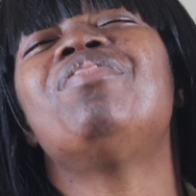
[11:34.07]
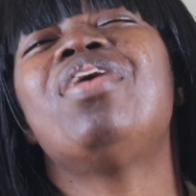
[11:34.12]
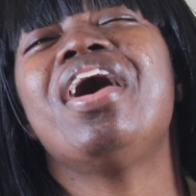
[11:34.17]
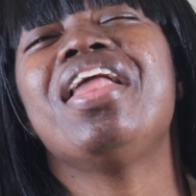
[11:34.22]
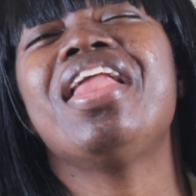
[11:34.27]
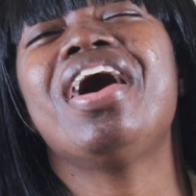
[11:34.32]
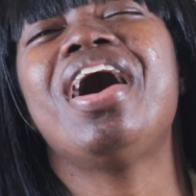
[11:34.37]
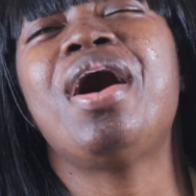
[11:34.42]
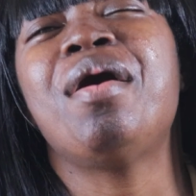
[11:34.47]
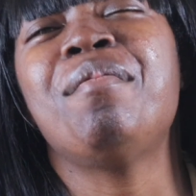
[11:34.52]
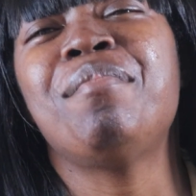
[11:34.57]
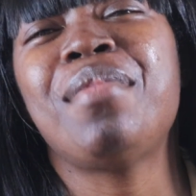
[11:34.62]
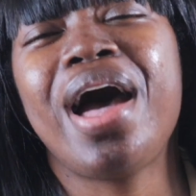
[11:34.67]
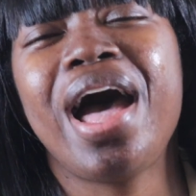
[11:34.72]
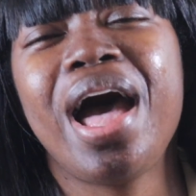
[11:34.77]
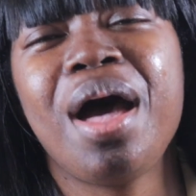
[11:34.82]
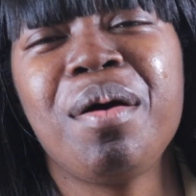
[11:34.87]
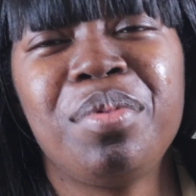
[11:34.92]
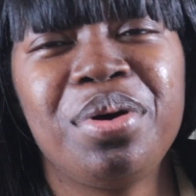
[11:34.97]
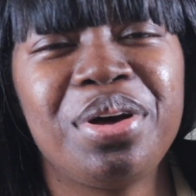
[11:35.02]
wanted her
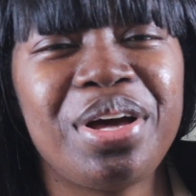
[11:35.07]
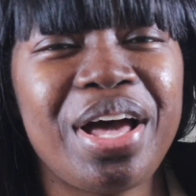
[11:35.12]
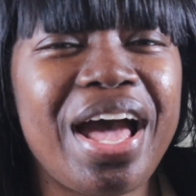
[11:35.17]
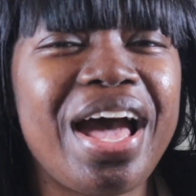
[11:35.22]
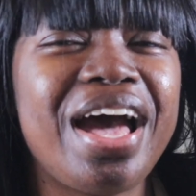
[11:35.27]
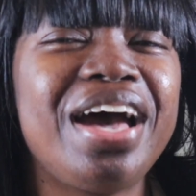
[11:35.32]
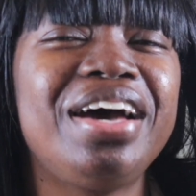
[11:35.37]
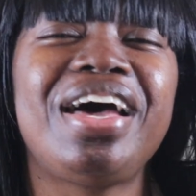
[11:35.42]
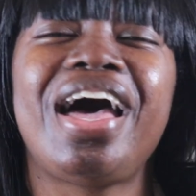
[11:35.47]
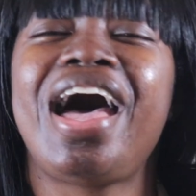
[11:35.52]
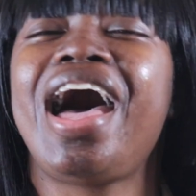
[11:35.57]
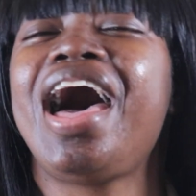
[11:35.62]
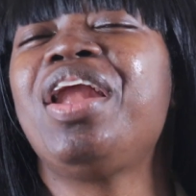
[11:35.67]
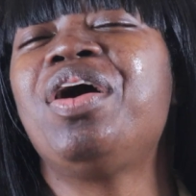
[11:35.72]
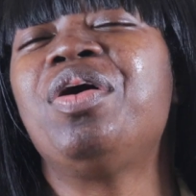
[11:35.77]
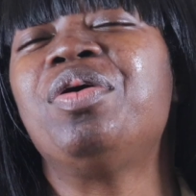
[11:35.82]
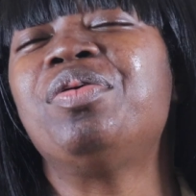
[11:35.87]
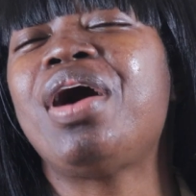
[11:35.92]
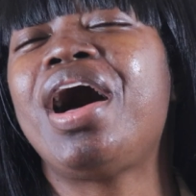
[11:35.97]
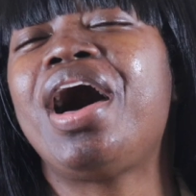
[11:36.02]
mama.
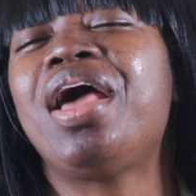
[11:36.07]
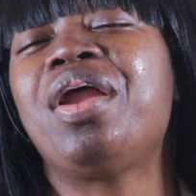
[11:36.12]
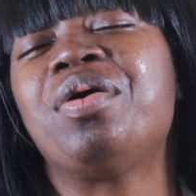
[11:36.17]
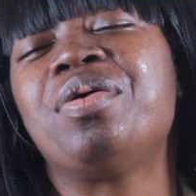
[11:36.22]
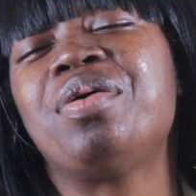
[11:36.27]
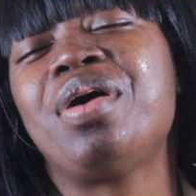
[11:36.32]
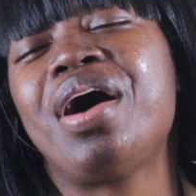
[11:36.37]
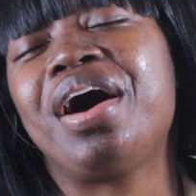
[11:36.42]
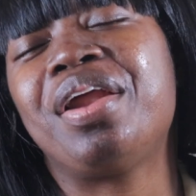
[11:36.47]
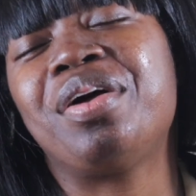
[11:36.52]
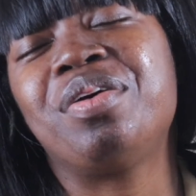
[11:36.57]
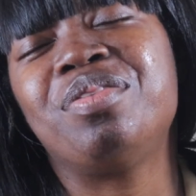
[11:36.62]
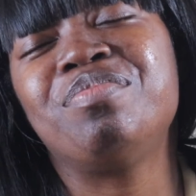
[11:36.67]
I